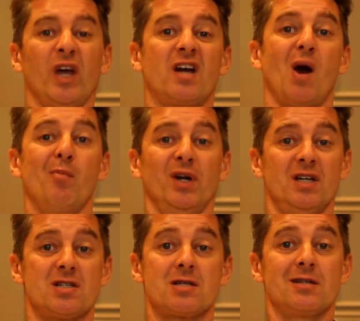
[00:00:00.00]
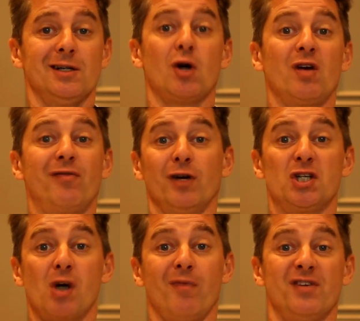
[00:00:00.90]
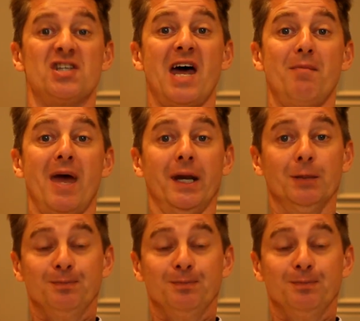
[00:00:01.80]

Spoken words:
companies, looking for a job for 10 men.